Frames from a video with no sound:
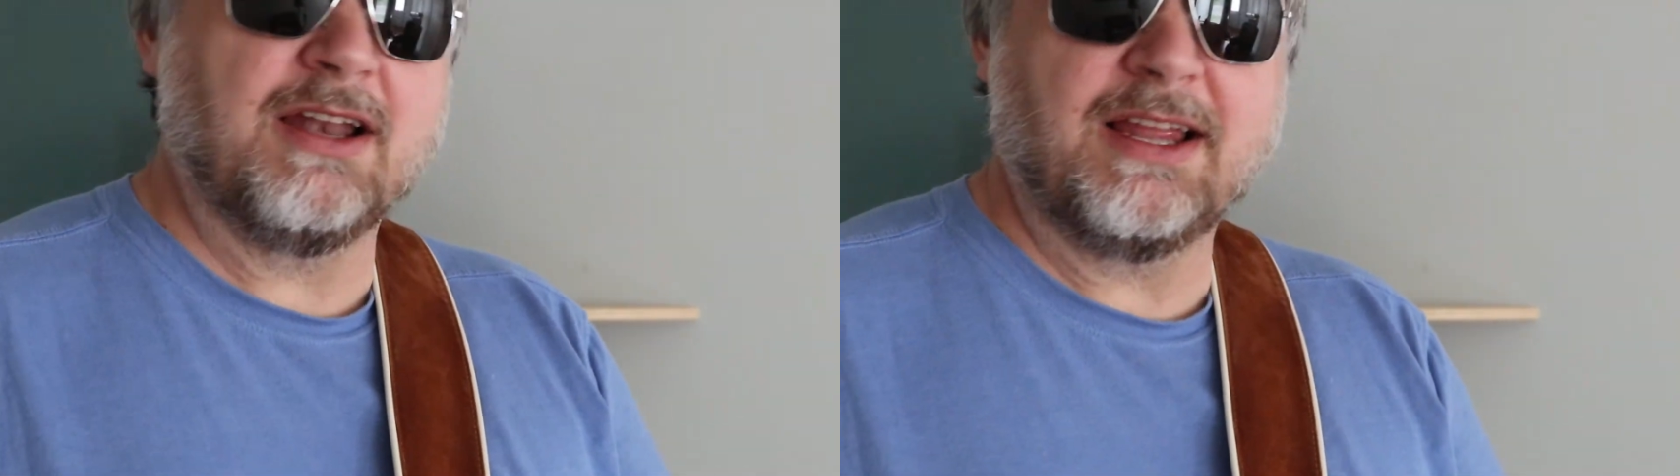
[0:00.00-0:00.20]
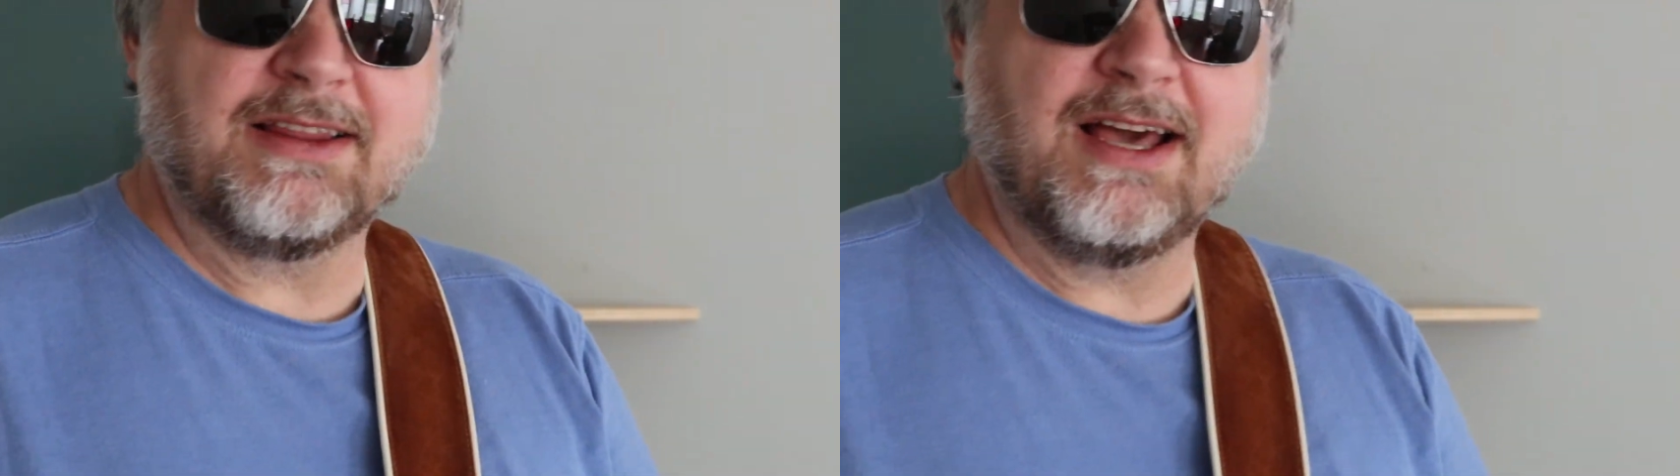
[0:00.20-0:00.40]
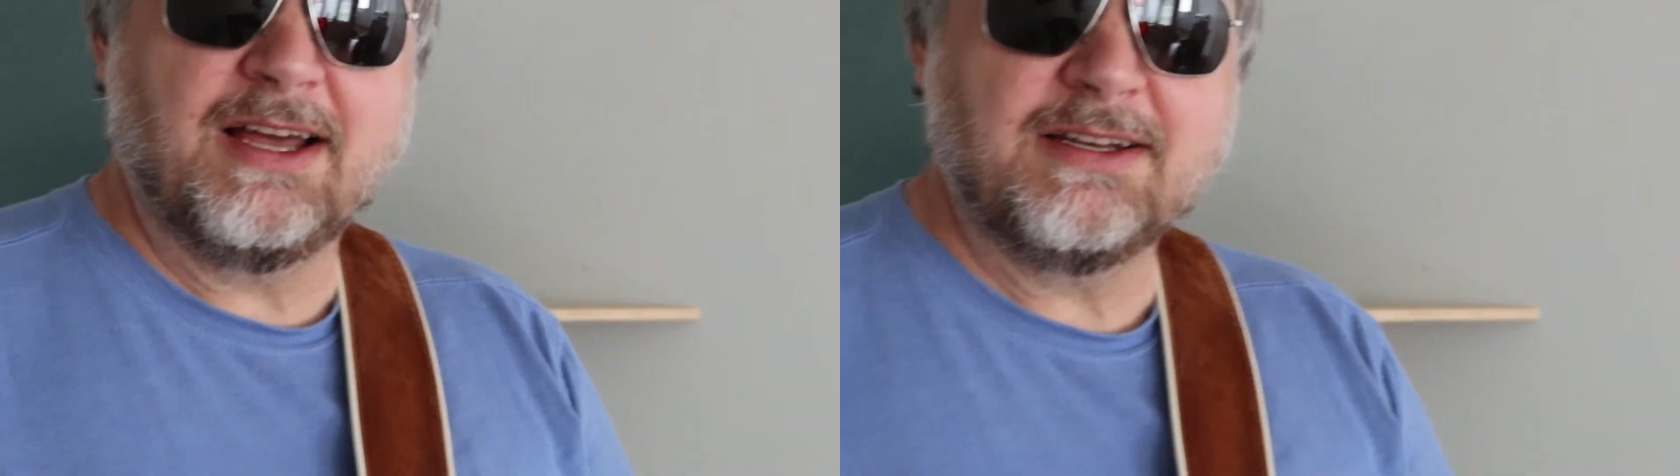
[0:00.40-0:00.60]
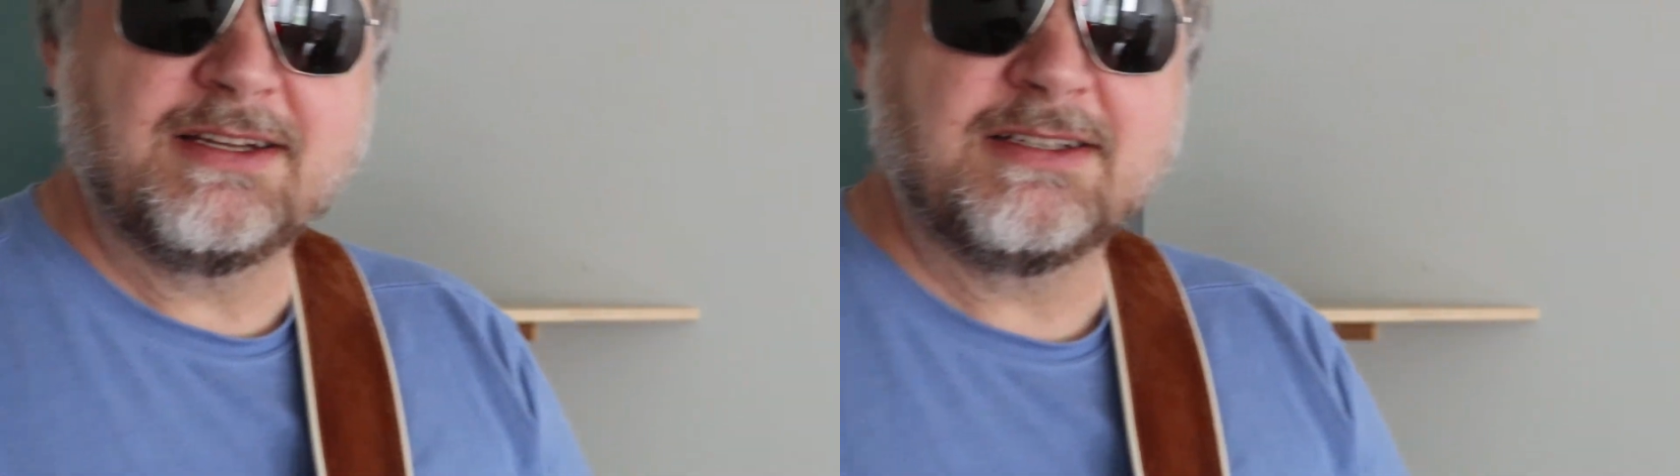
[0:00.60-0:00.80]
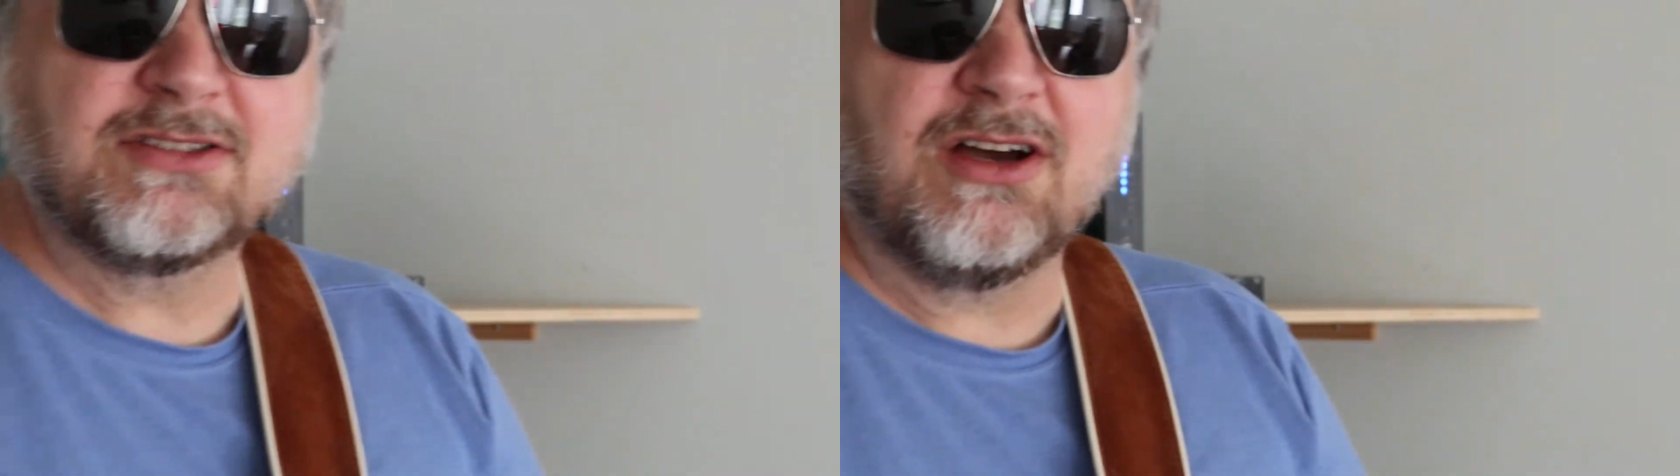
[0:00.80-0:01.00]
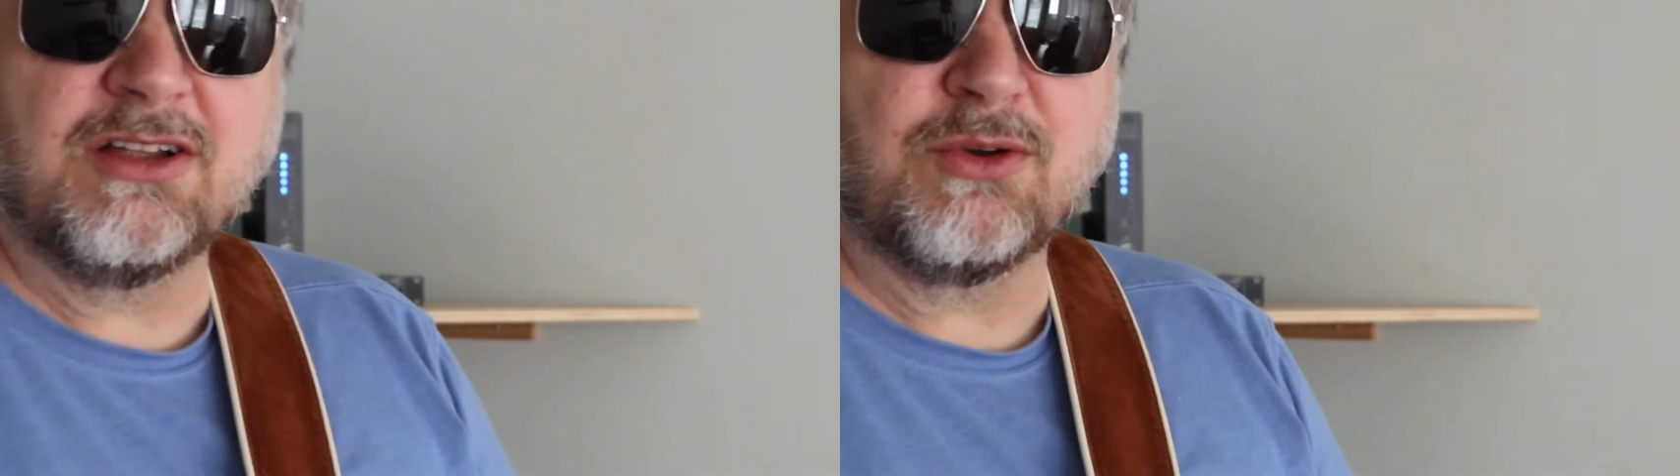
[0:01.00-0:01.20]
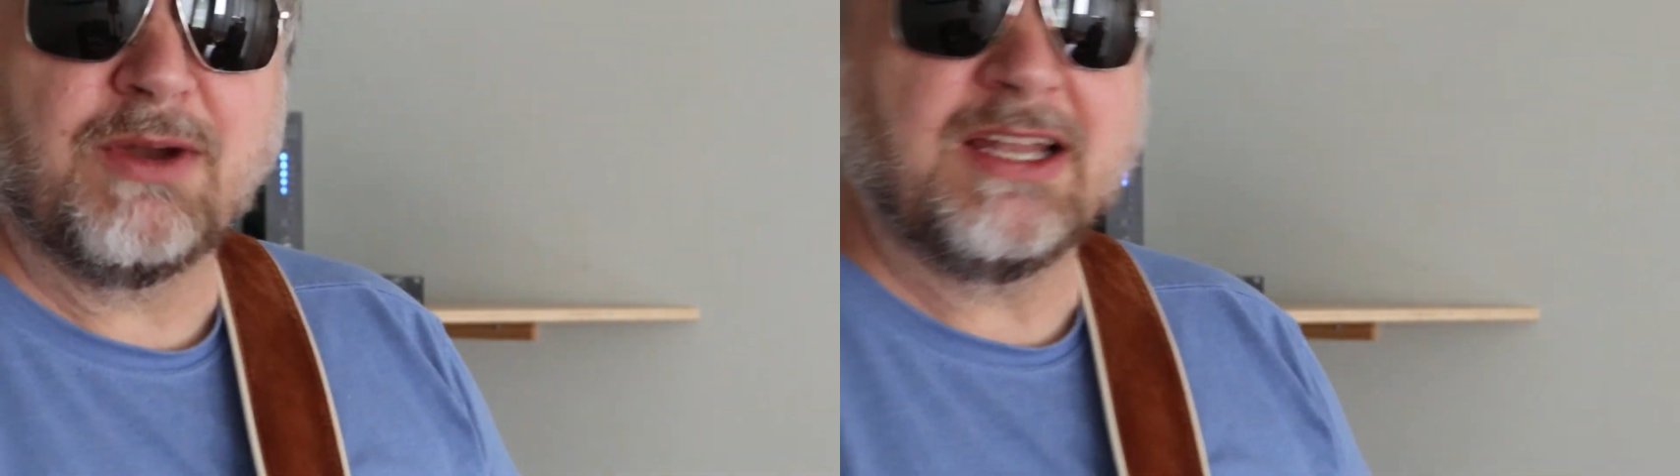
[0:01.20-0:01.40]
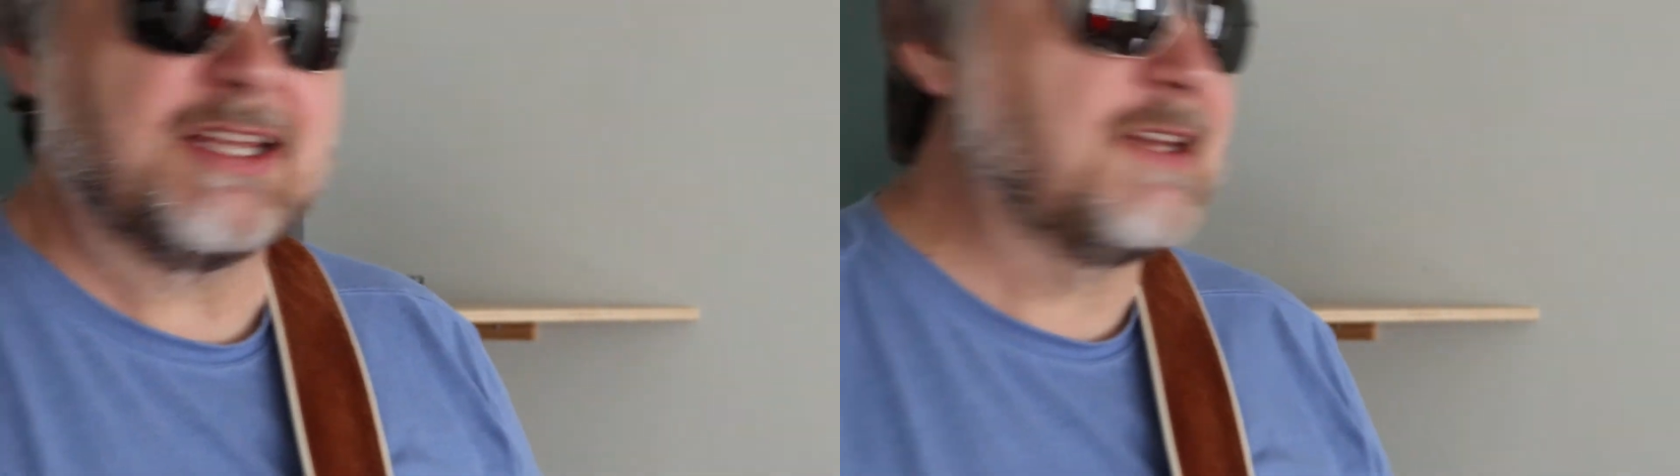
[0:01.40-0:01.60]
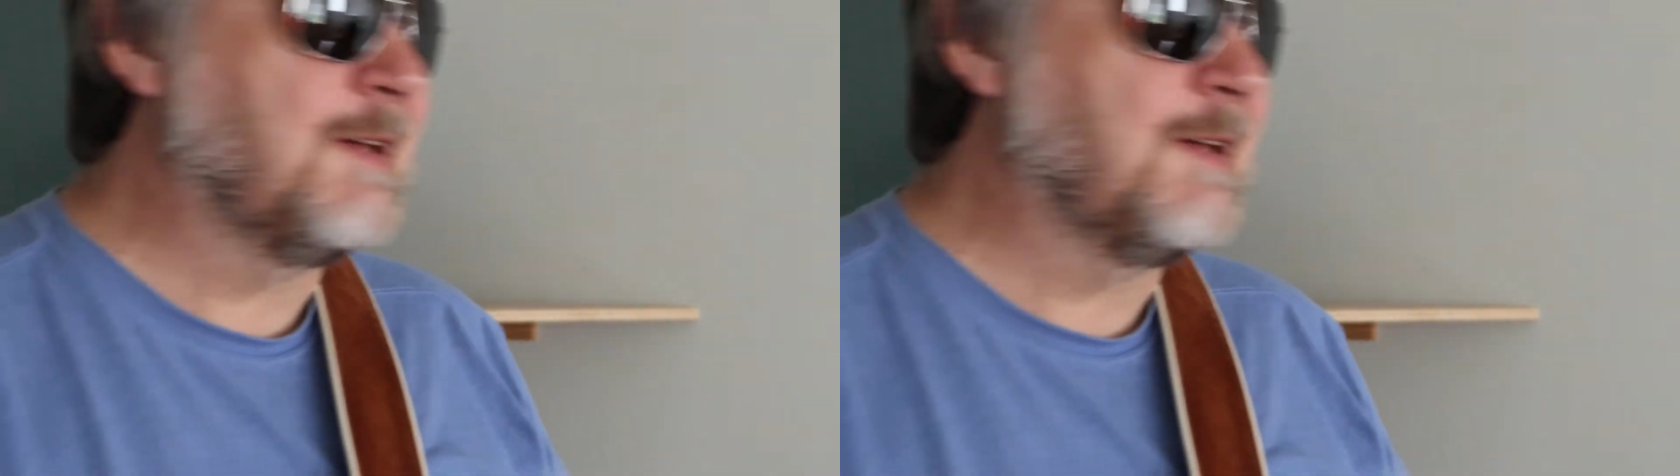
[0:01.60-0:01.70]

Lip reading: it like that. It's called a relic,